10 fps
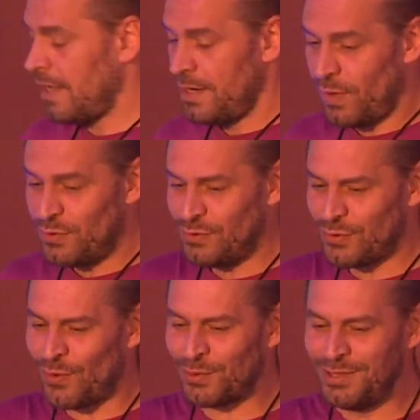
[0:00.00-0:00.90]
anyone use
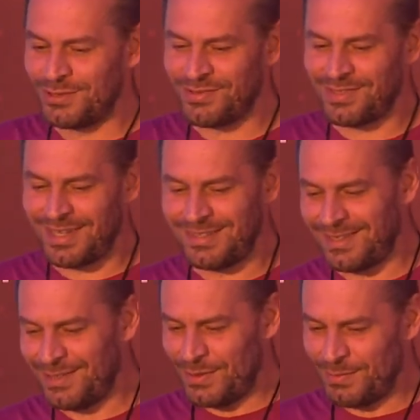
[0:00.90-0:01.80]
conclusion slides,
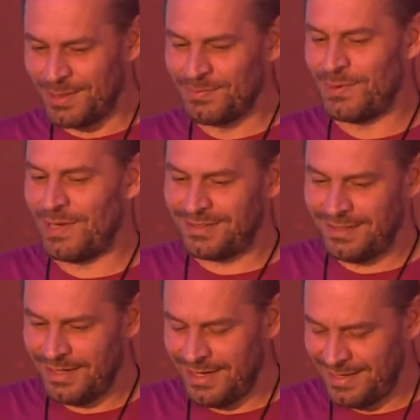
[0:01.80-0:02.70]
I
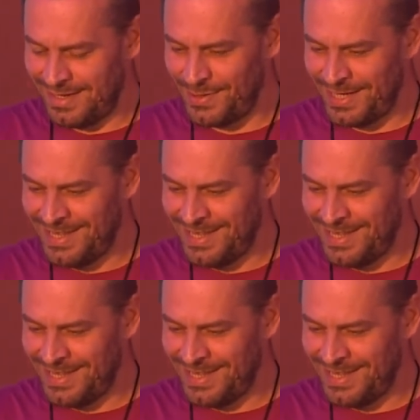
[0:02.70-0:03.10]
think, anyway.